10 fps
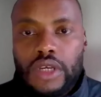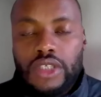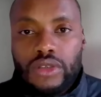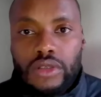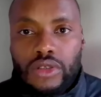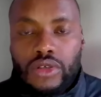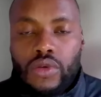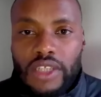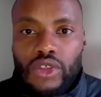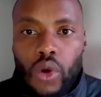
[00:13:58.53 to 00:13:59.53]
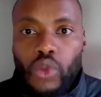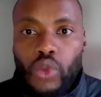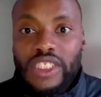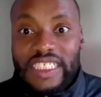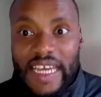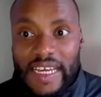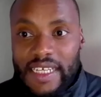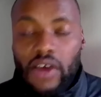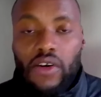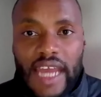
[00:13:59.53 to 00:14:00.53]
is you could do what's called
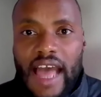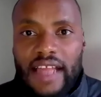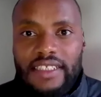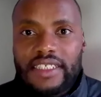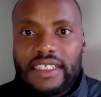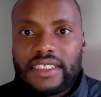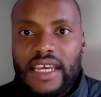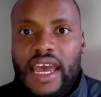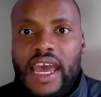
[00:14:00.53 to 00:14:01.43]
technical analysis.